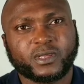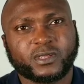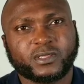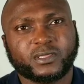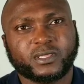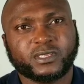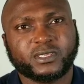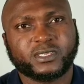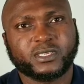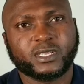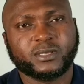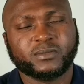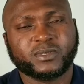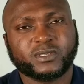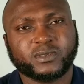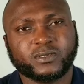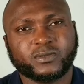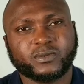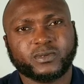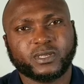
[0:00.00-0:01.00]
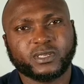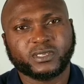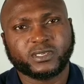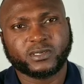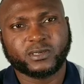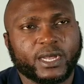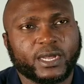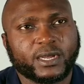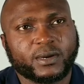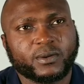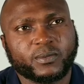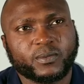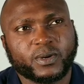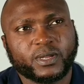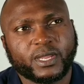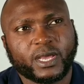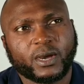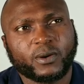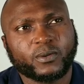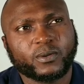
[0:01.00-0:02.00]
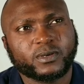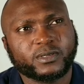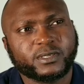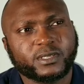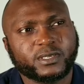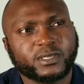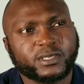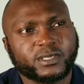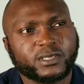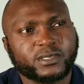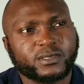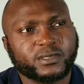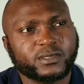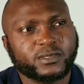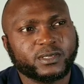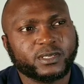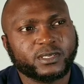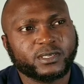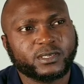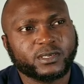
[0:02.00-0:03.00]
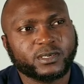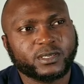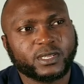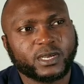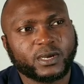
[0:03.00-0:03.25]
the same situation. When I was in a situation,